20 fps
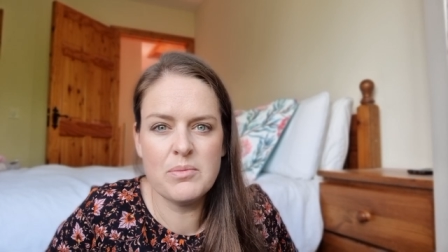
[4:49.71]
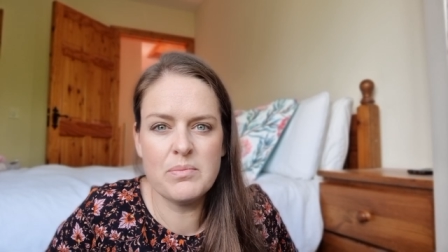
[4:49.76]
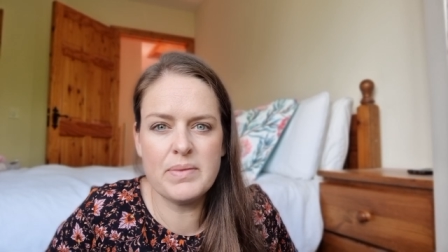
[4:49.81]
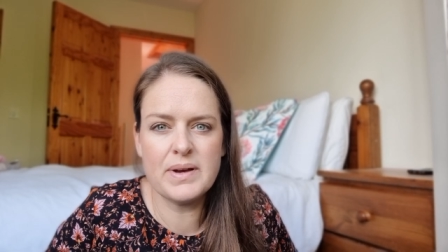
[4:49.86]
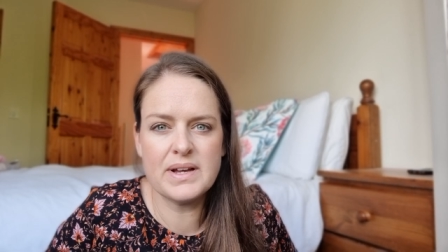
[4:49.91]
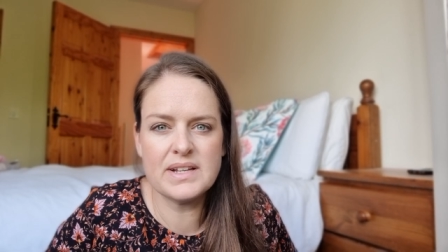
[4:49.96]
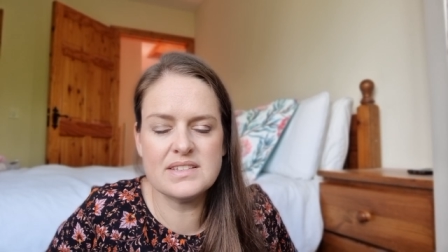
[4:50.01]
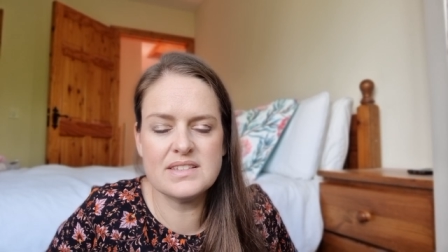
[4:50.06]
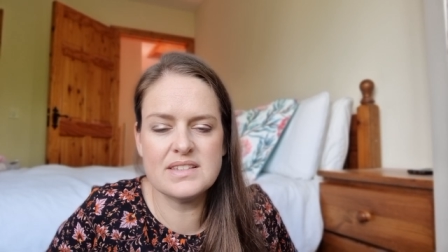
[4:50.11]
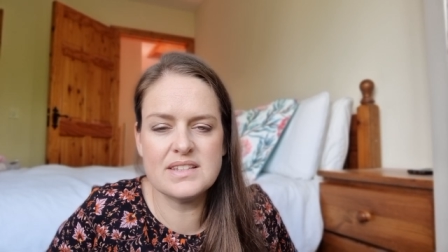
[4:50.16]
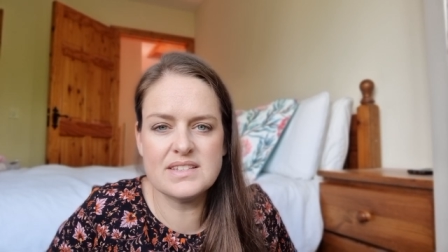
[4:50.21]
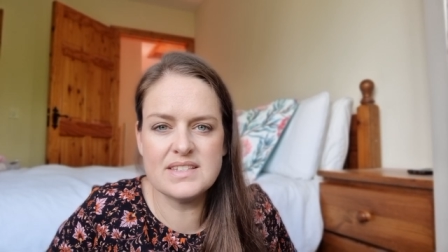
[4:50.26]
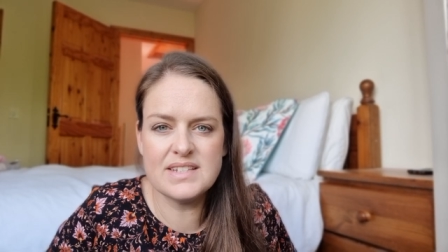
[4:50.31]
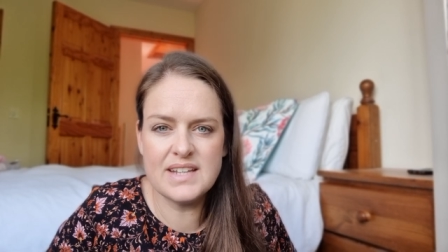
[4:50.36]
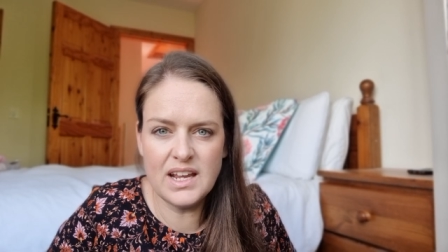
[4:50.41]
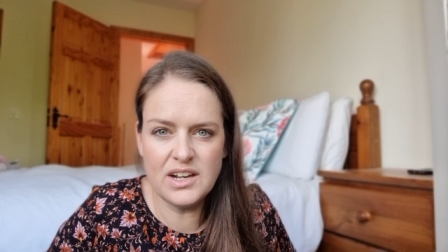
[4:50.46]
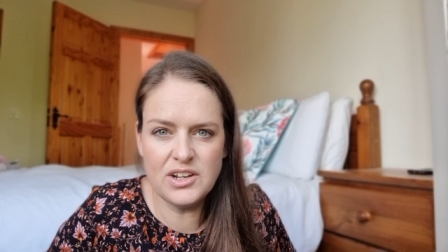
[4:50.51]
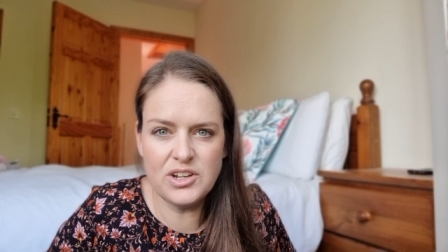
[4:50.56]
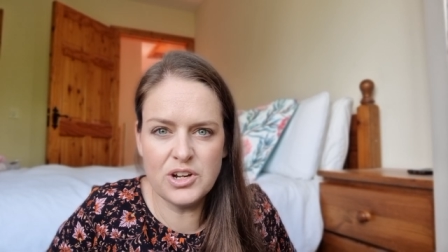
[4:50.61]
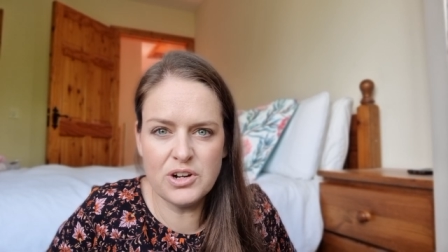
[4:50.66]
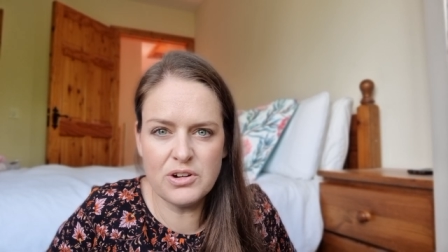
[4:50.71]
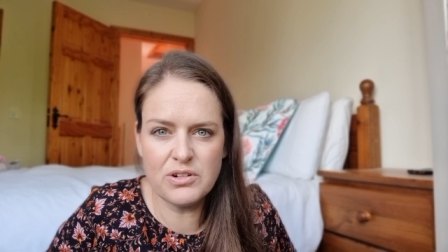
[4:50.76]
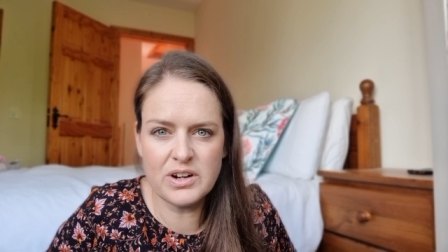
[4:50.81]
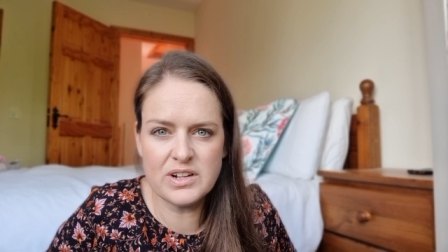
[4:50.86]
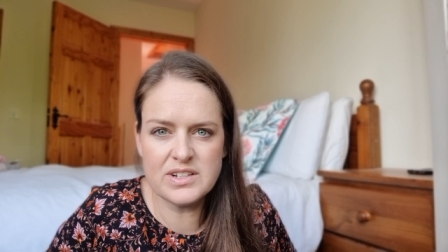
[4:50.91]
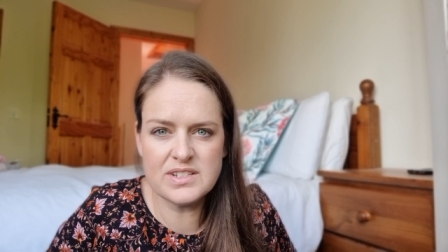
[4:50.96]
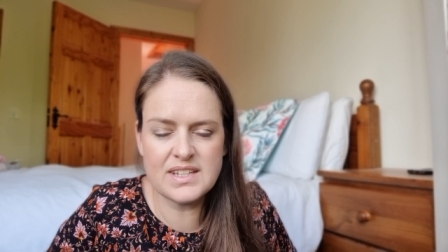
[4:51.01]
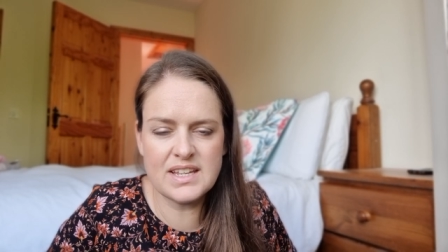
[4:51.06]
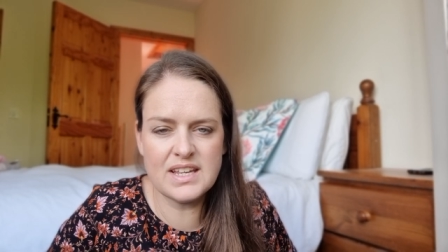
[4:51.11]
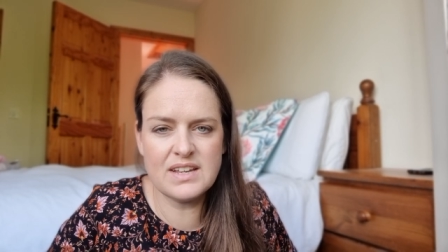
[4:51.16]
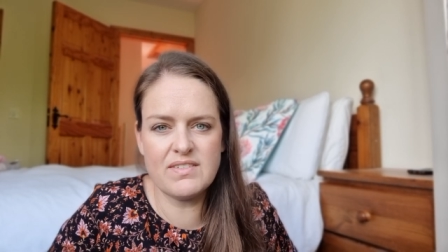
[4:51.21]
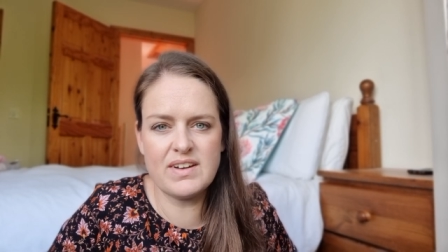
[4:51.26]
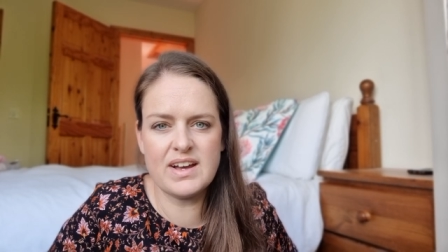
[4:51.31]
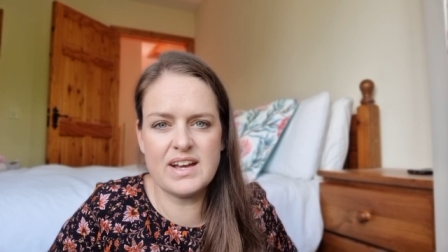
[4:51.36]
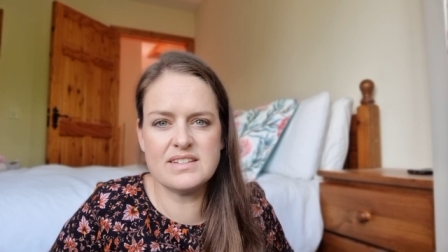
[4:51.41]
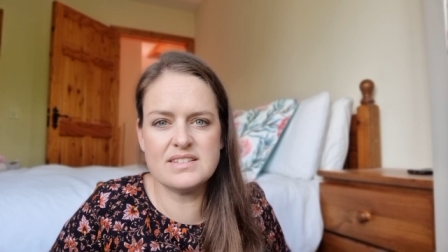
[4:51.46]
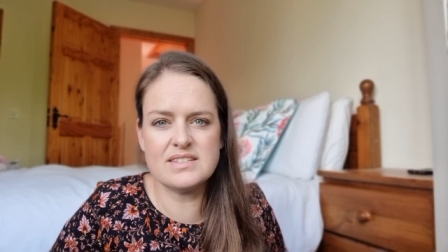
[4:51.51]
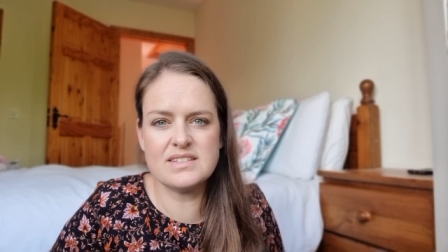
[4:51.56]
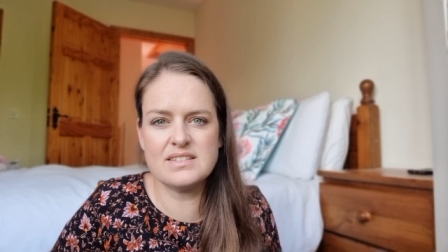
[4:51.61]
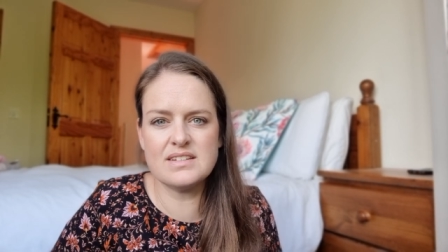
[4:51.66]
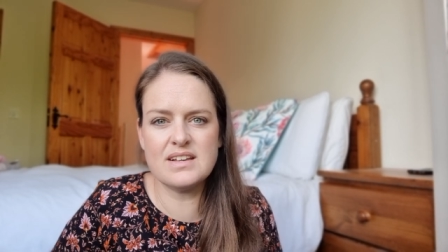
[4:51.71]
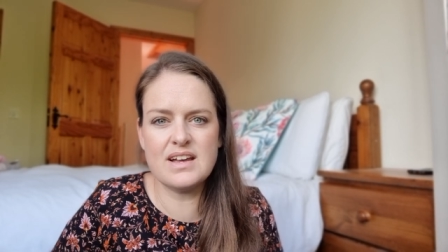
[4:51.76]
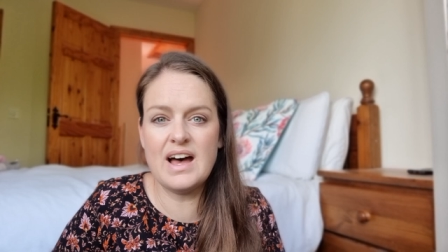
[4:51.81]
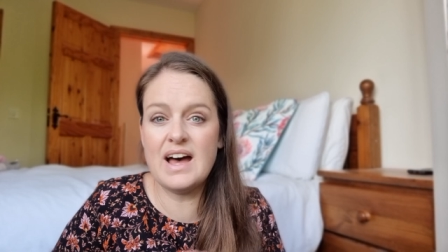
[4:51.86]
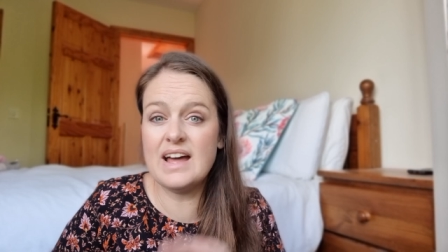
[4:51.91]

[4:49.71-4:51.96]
but the 10 euros give us